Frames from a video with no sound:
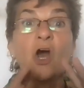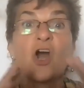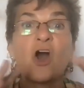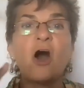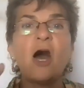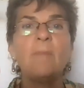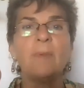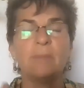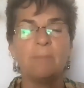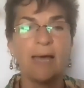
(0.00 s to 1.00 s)

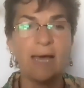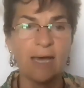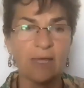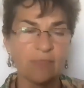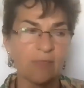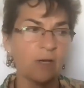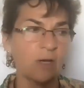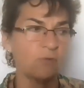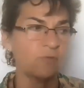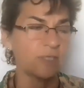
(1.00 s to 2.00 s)
common path
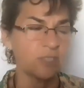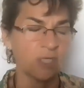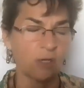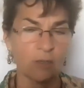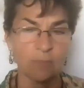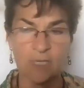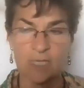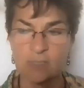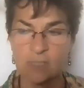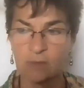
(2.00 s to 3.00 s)
of
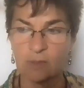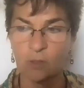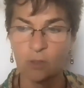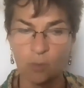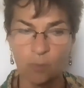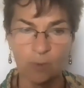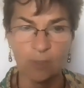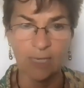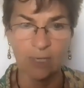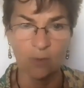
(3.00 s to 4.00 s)
decarbonizing the
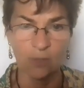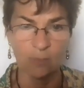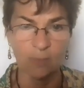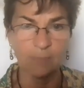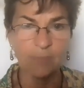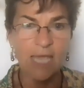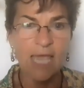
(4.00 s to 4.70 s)
global economy.